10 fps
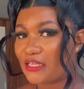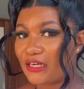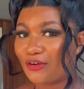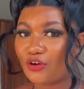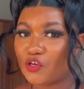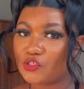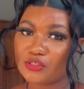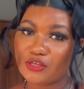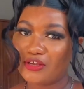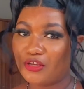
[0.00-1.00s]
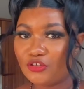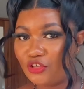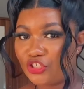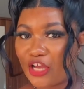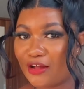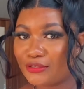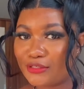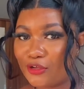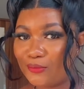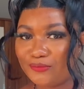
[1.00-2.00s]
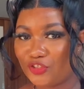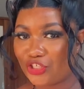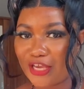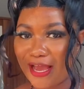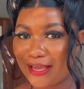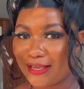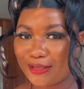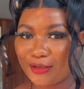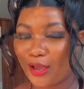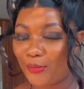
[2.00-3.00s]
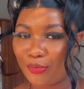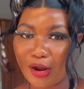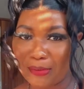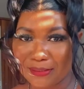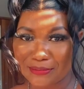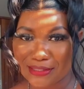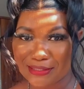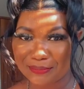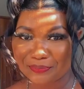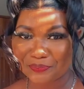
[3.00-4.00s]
and cause your child some GI problems.